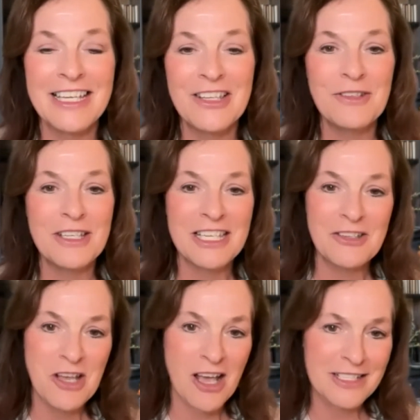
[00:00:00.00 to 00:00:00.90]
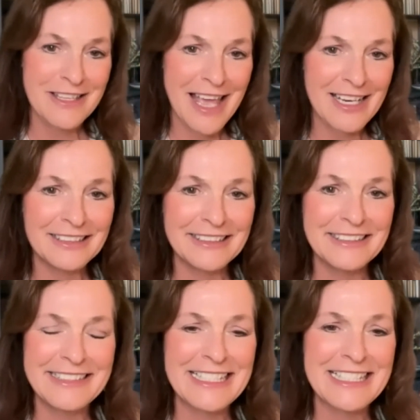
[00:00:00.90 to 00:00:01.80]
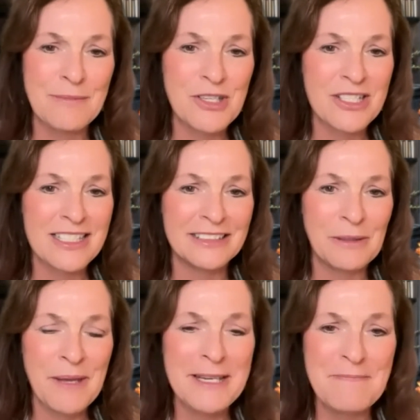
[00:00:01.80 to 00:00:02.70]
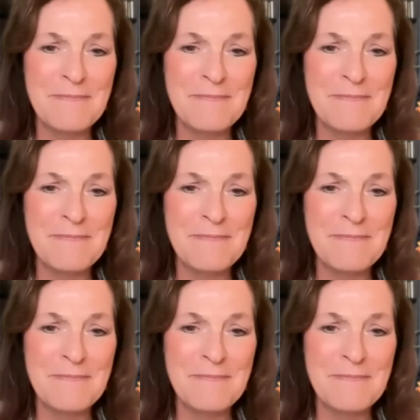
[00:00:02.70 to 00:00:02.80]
Can you talk to that subject a little bit?